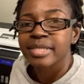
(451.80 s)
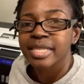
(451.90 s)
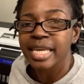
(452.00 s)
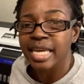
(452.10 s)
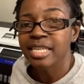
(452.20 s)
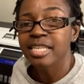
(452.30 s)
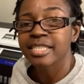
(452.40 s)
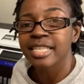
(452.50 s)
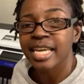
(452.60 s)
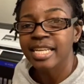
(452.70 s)
yeah, it
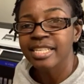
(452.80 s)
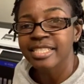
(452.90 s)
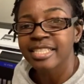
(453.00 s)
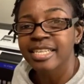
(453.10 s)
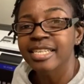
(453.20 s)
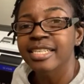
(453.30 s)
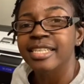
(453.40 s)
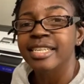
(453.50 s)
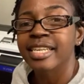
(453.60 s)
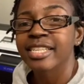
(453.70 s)
looks it looks
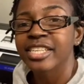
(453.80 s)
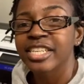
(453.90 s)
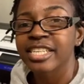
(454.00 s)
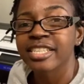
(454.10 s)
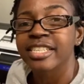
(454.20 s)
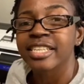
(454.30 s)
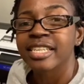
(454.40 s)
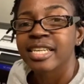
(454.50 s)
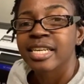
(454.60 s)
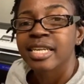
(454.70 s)
good. It look good.
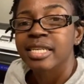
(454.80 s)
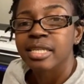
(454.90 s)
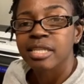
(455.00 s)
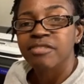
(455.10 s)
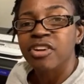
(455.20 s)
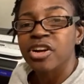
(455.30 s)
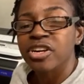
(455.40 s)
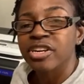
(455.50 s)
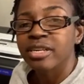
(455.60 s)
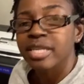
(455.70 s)

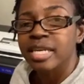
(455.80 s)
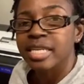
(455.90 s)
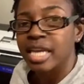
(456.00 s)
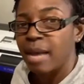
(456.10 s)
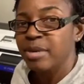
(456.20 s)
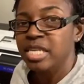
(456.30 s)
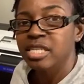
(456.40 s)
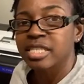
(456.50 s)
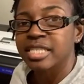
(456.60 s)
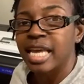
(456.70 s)
Laverne, it, I mean, it
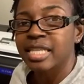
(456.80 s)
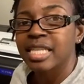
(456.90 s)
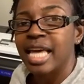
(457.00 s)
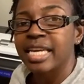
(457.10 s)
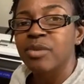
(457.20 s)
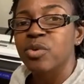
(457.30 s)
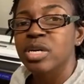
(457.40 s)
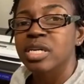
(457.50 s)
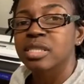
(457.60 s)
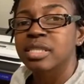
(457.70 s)
looks exactly like it
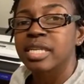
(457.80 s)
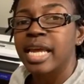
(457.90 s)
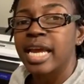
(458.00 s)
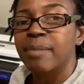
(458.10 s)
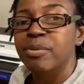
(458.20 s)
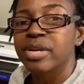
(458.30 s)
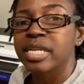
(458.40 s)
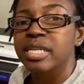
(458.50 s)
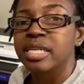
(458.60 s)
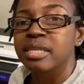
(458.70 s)
was the day I
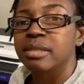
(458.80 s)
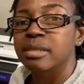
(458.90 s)
printed it.